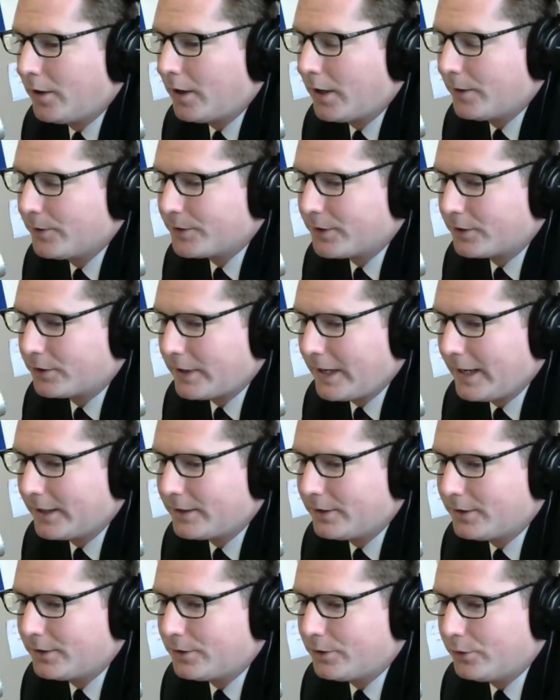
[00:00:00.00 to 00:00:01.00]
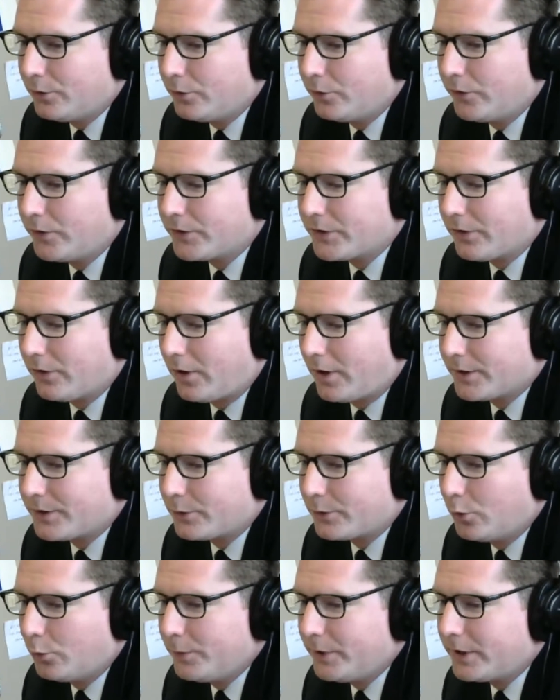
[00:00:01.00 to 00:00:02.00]
I was attracted to this law
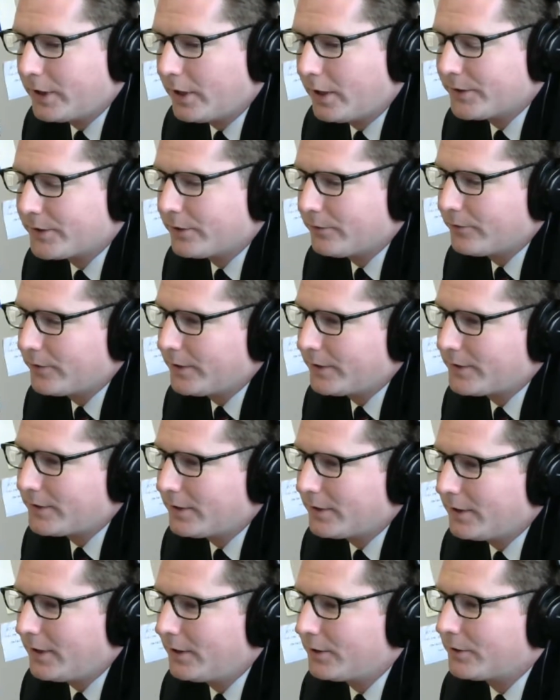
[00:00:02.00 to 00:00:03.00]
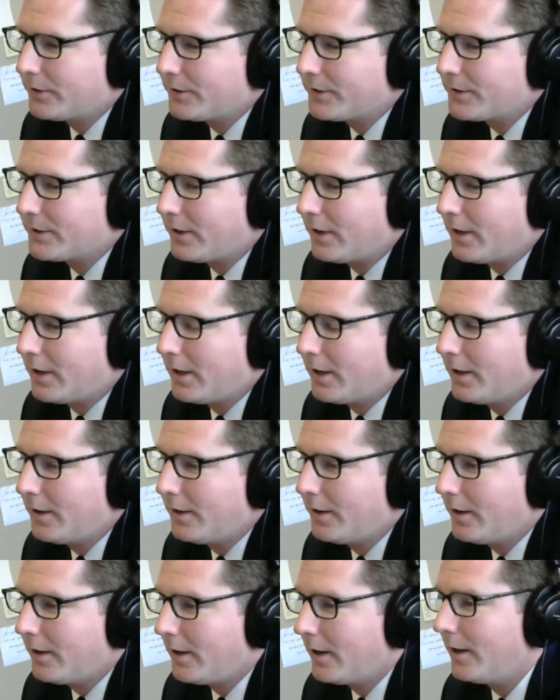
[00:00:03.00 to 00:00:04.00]
school because of its interest
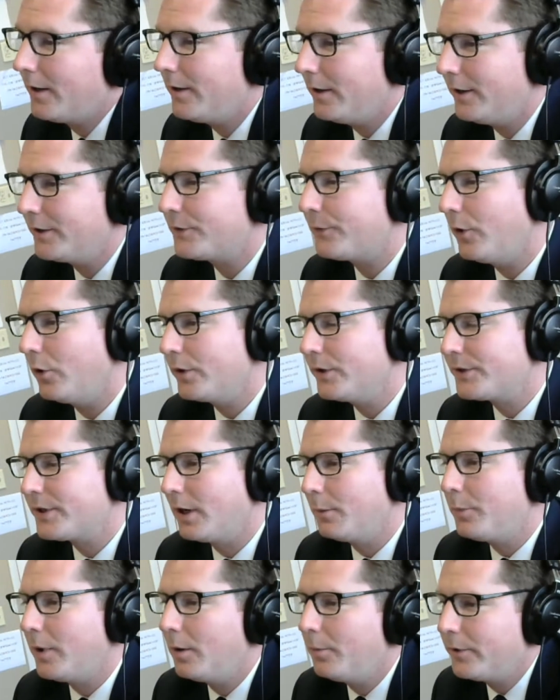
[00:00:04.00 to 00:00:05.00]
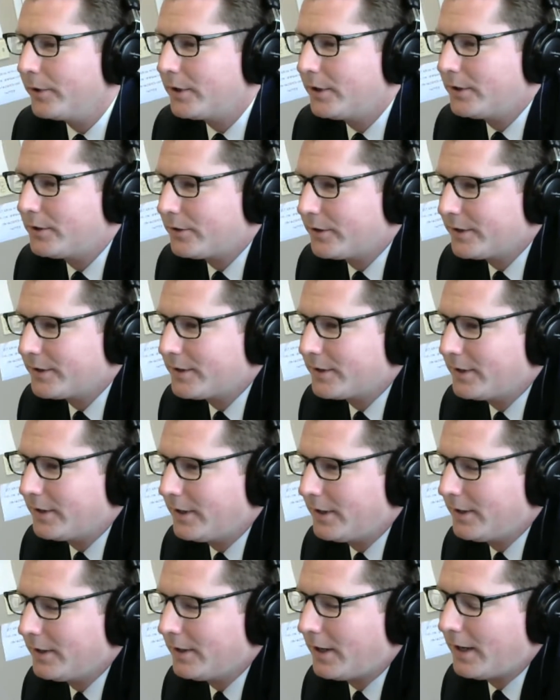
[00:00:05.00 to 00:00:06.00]
on uh, its focus on public interest,
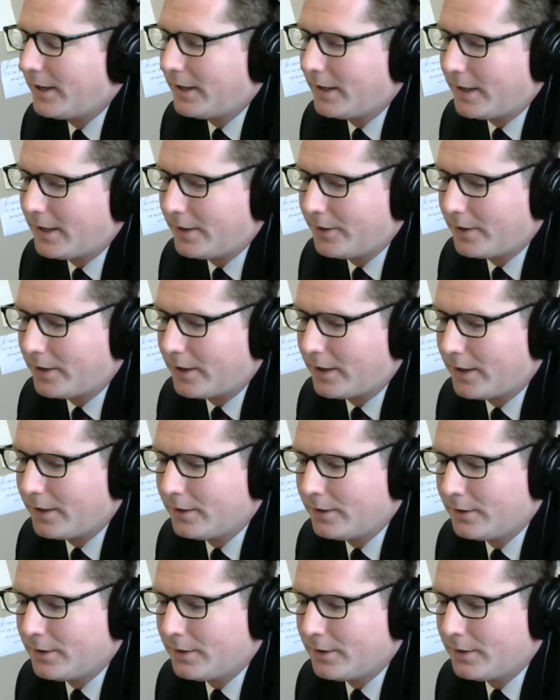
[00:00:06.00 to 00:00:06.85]
and I had uh,